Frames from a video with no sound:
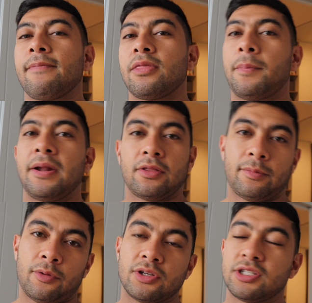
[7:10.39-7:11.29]
depending on
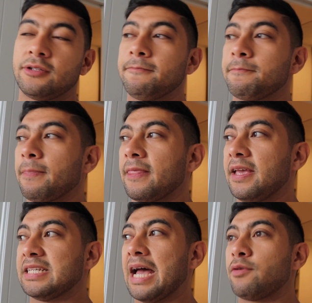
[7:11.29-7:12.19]
the person,
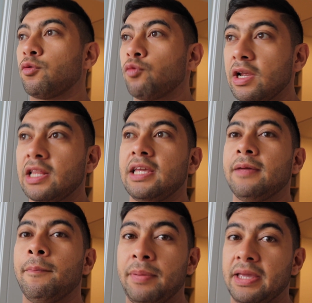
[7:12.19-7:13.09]
is have a really
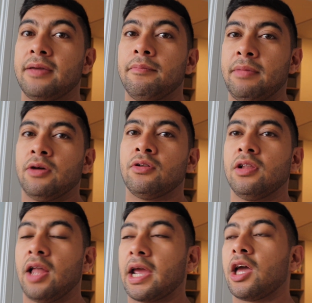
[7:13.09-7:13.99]
big meal,
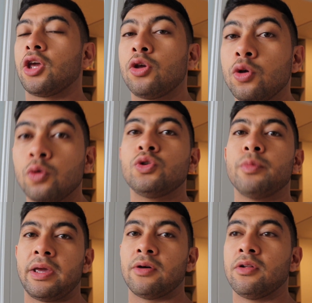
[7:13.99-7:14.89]
like a huge
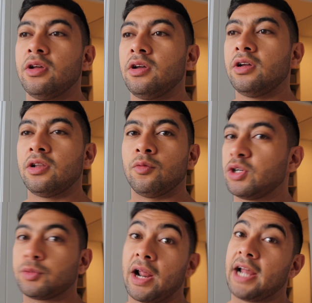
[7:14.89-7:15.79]
meal,
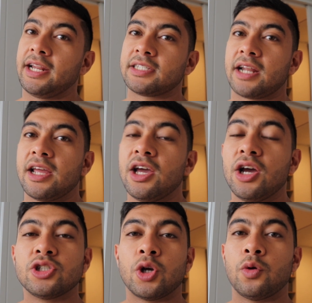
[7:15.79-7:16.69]
which is what I had yesterday.
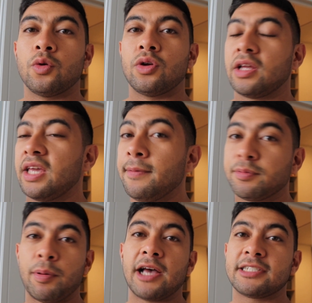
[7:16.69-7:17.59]
So heaps
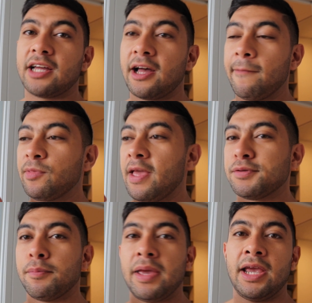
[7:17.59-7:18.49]
of pasta,
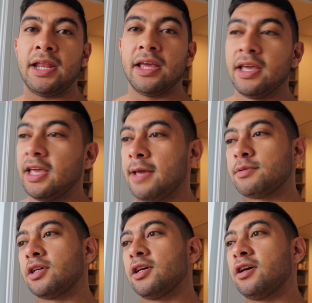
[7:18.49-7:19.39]
heaps of meat,
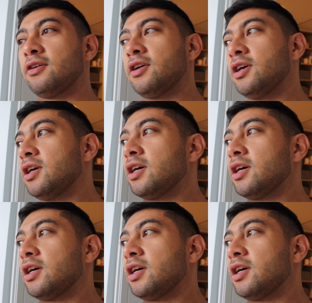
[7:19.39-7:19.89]
heaps of